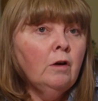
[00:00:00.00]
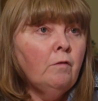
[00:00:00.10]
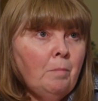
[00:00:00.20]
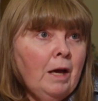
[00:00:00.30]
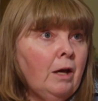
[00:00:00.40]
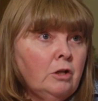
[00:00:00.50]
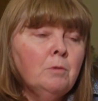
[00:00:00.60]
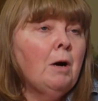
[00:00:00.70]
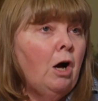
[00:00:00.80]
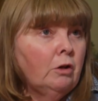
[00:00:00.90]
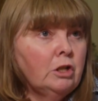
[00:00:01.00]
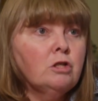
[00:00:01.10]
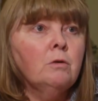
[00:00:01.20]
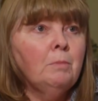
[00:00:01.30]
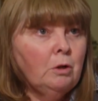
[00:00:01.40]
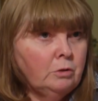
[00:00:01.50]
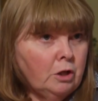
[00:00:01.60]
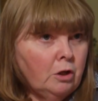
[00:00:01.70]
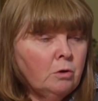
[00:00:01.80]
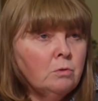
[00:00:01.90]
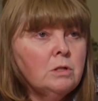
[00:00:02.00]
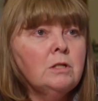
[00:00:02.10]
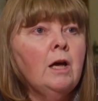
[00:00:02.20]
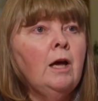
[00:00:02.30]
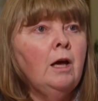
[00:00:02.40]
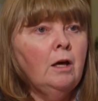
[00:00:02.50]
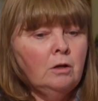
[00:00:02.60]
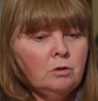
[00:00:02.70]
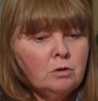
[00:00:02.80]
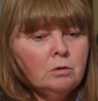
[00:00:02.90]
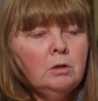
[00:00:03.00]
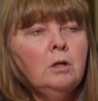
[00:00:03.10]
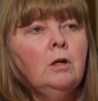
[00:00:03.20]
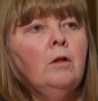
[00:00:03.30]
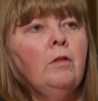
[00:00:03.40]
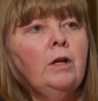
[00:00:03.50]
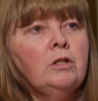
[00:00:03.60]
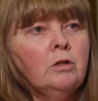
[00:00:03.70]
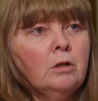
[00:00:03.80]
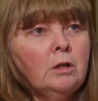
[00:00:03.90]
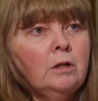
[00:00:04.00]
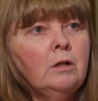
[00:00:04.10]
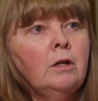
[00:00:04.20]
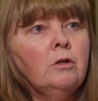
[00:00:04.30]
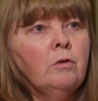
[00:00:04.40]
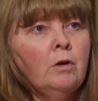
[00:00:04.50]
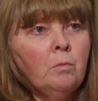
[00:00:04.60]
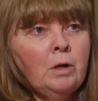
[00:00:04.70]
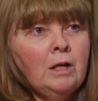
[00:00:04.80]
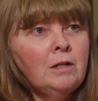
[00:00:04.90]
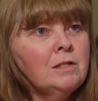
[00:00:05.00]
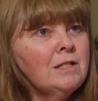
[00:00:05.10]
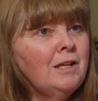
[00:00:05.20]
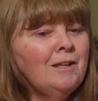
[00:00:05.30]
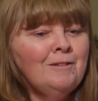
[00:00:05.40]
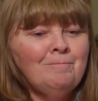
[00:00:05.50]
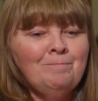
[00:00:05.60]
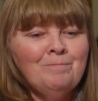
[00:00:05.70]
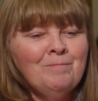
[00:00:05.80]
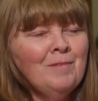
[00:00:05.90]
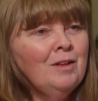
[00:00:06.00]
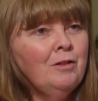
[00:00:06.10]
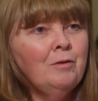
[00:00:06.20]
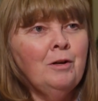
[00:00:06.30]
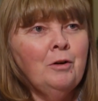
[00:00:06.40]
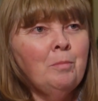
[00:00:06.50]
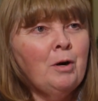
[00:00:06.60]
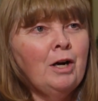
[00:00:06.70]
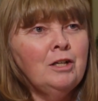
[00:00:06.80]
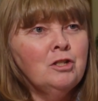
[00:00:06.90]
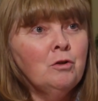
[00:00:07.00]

have been demolished or bulldozed, and they took it under their wings and their little pride and